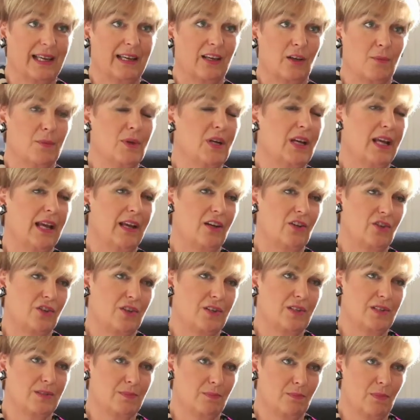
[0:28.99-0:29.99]

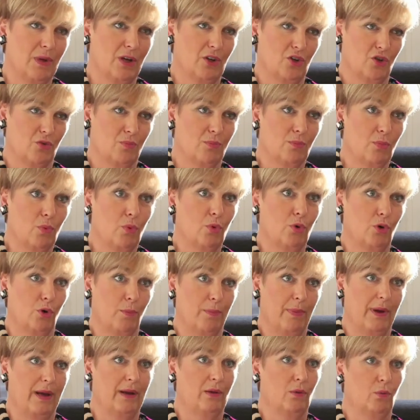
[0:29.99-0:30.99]
Communication is much more
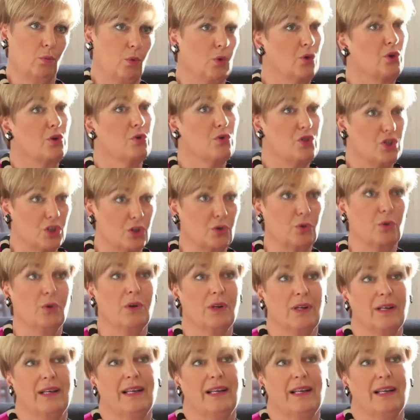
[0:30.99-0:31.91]
about what you do.